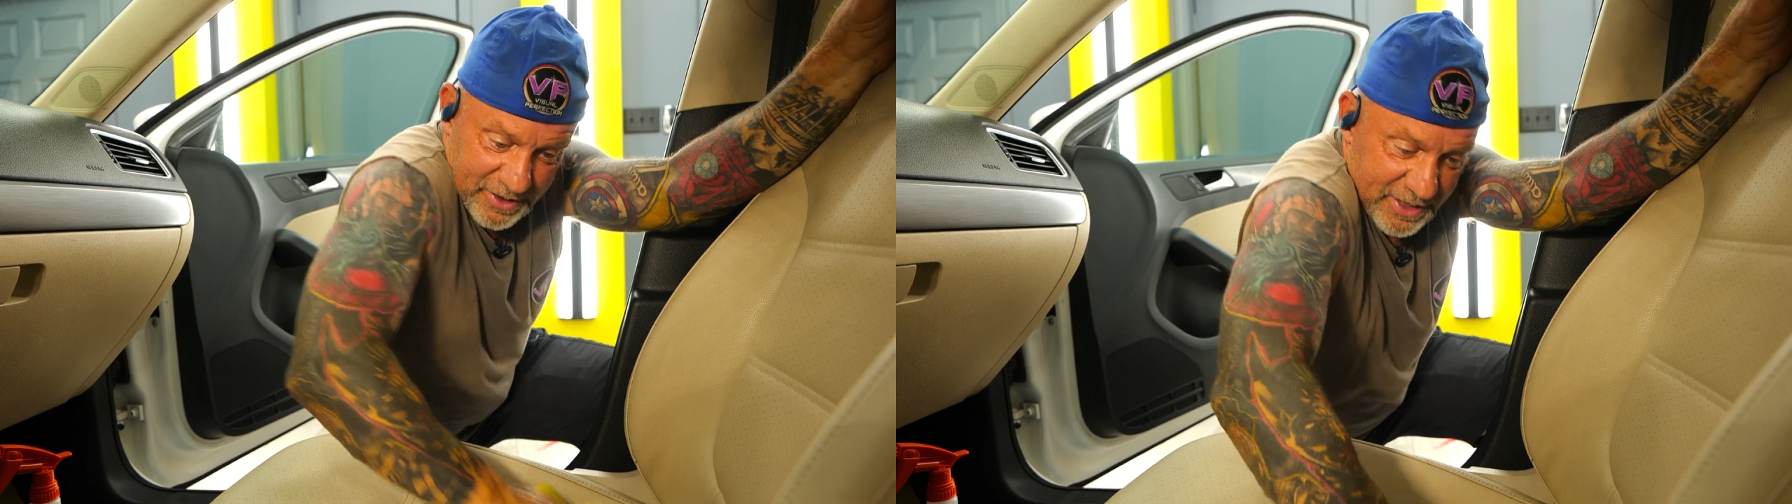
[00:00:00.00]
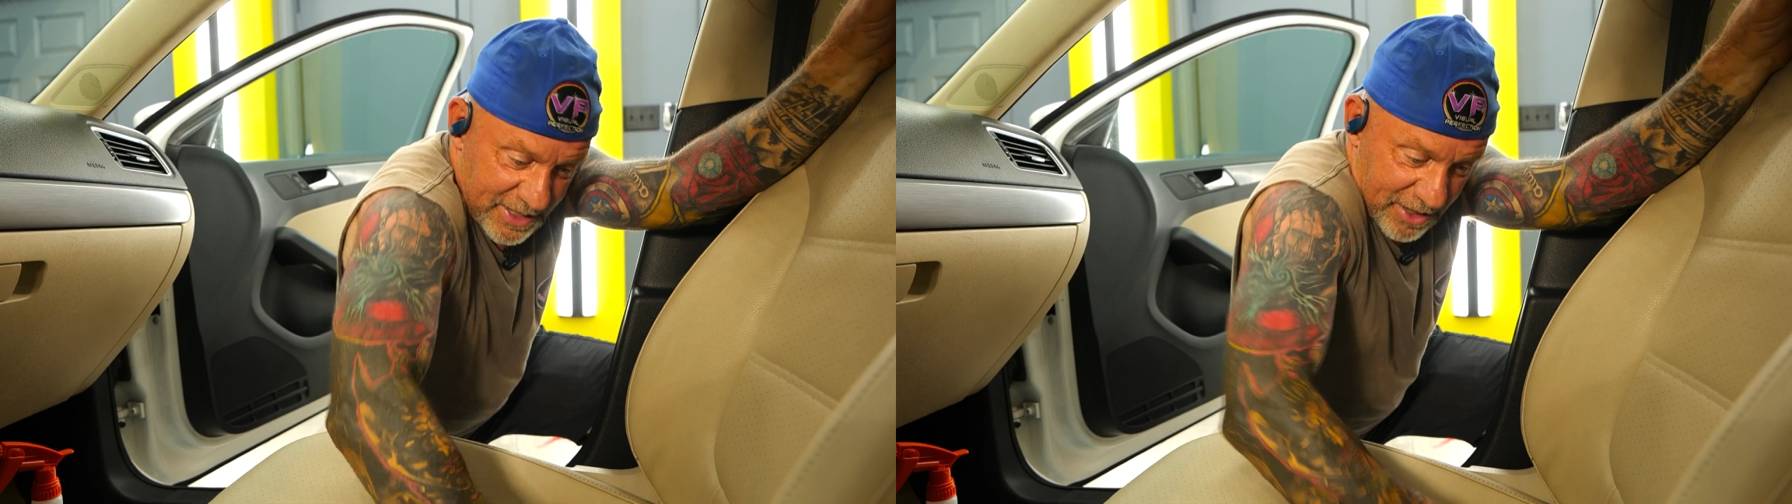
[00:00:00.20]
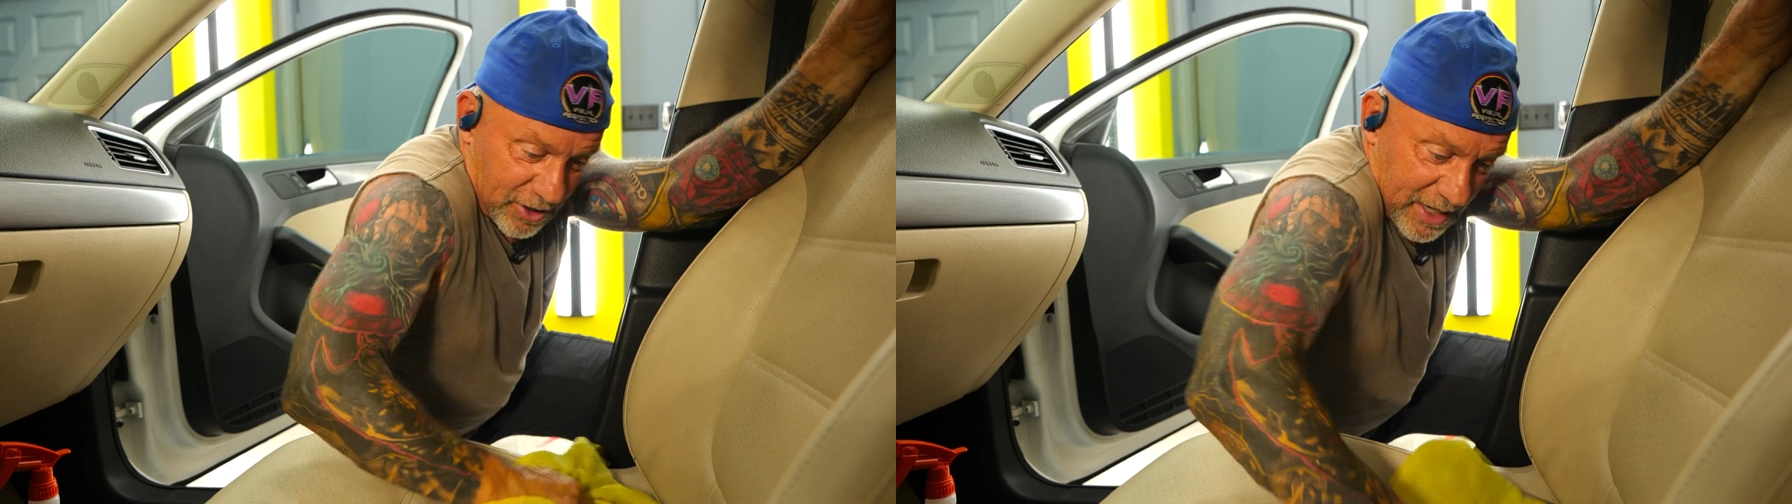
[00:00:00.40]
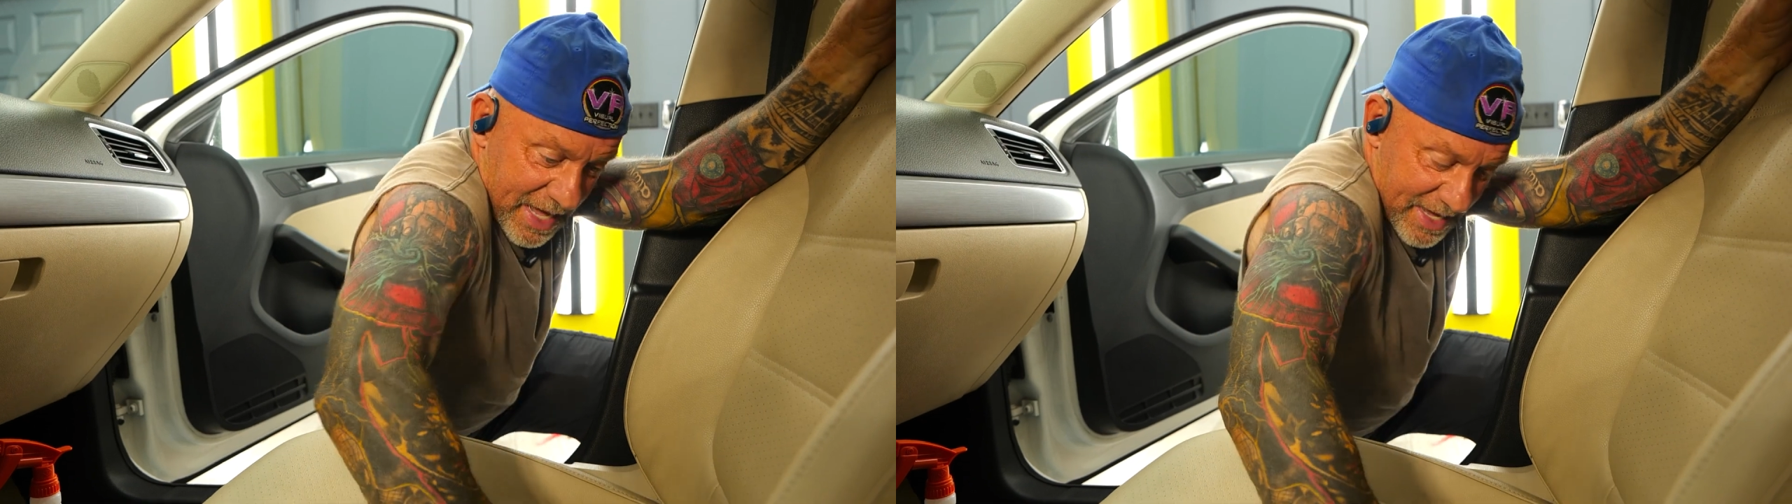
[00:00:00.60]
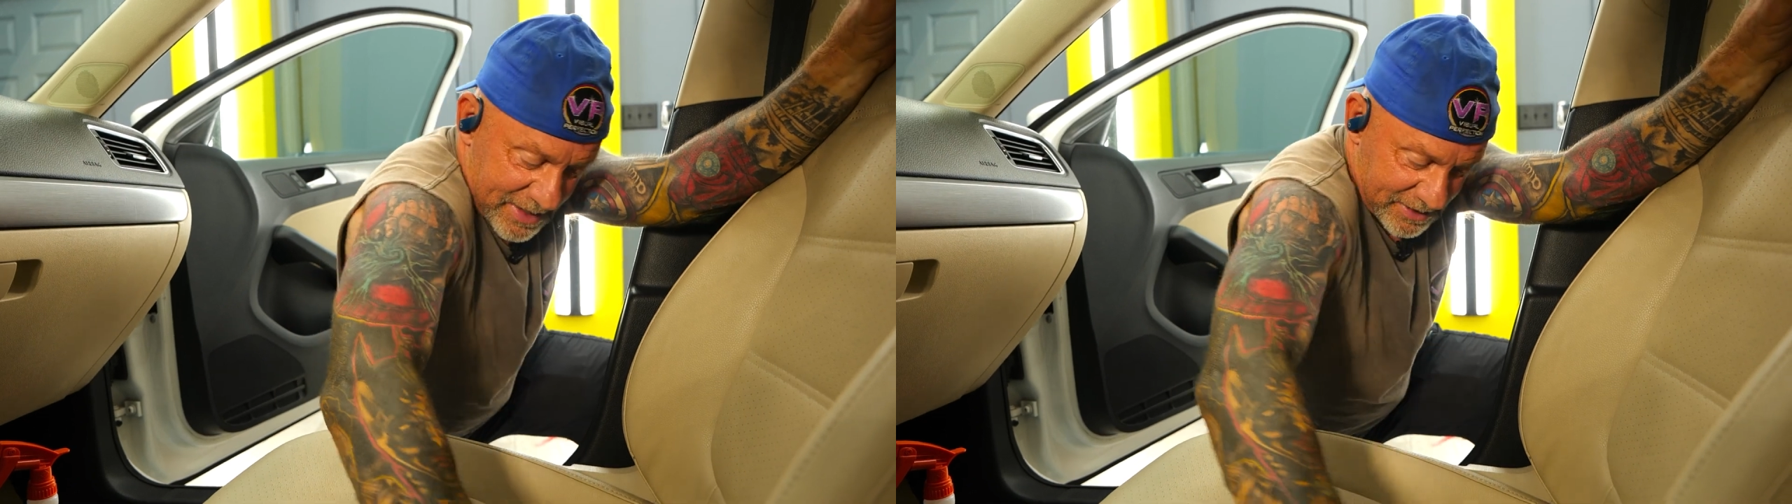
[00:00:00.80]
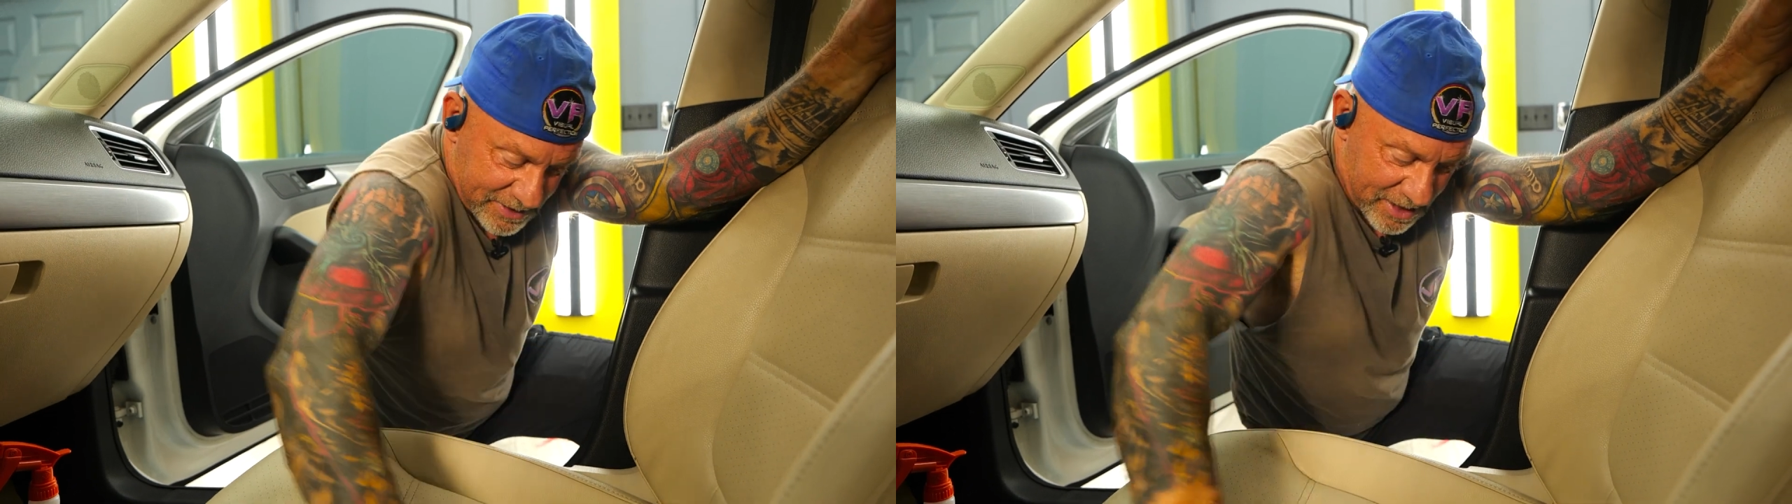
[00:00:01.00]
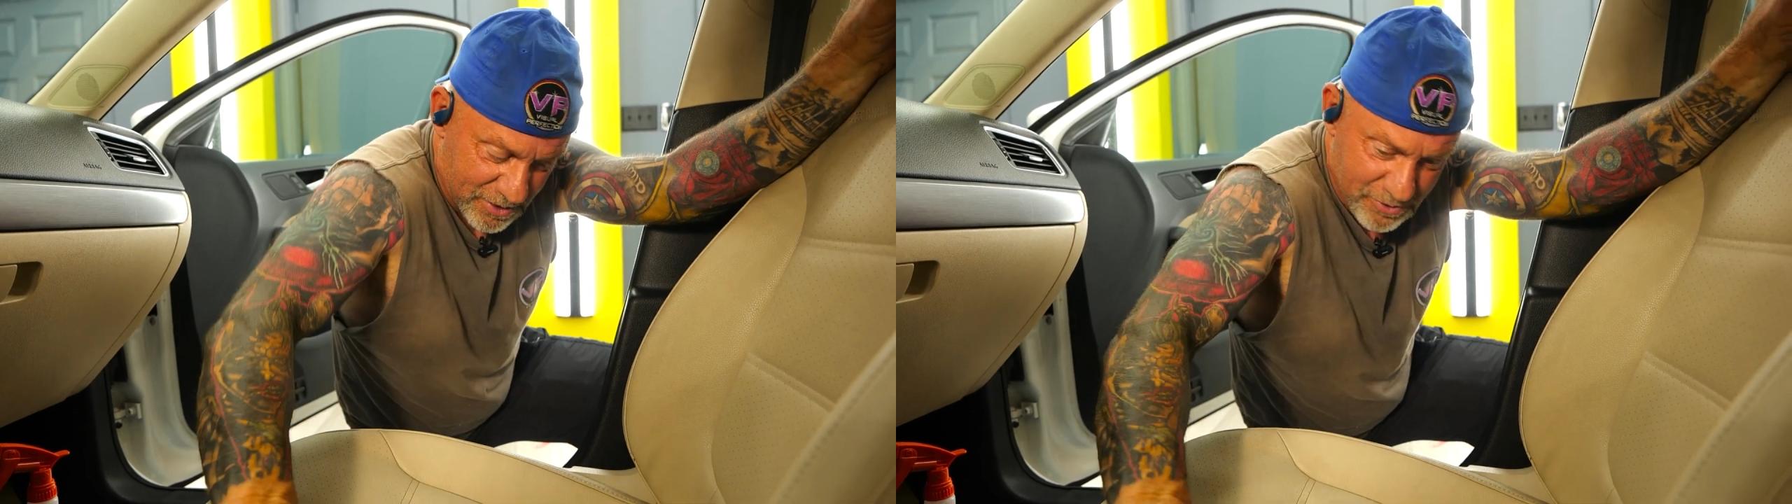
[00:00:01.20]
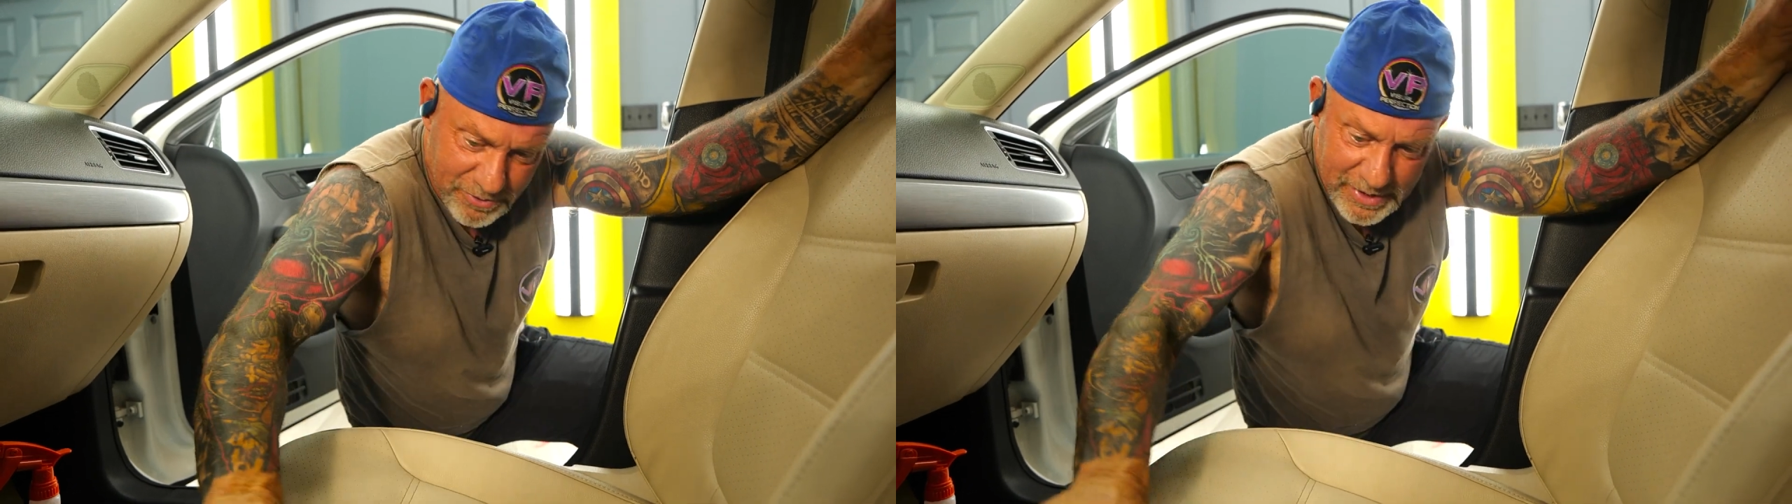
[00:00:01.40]
see our line is
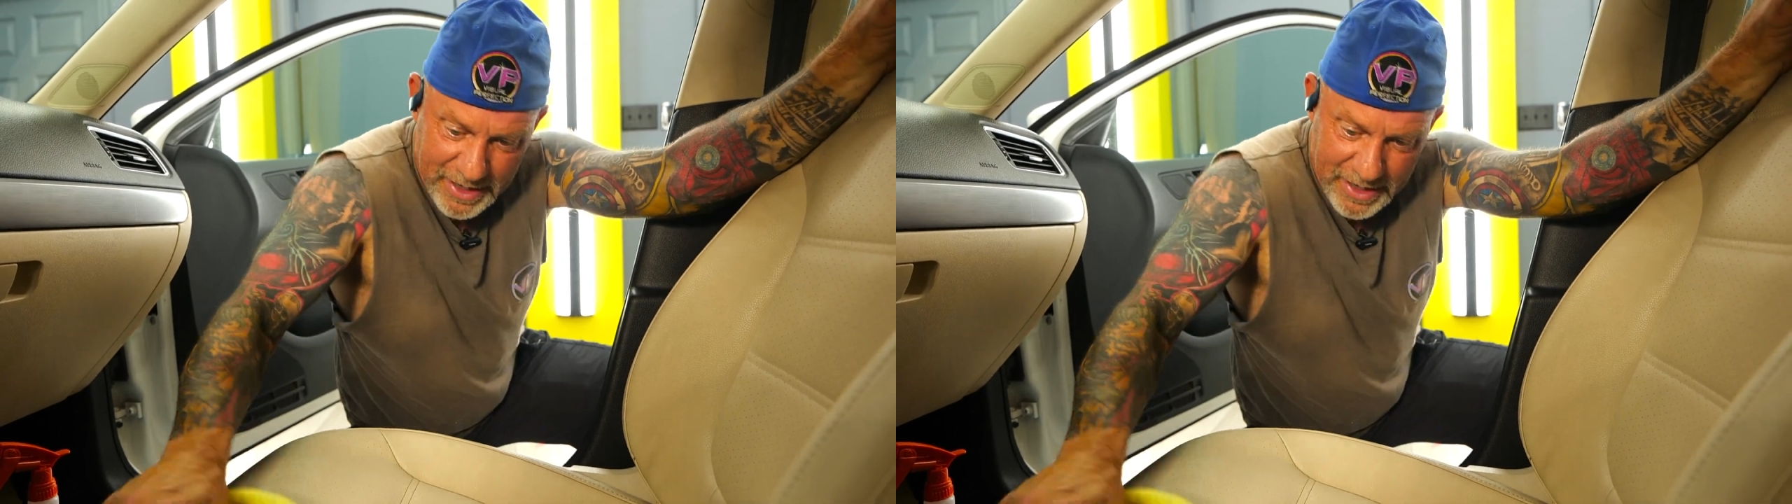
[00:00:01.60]
gone,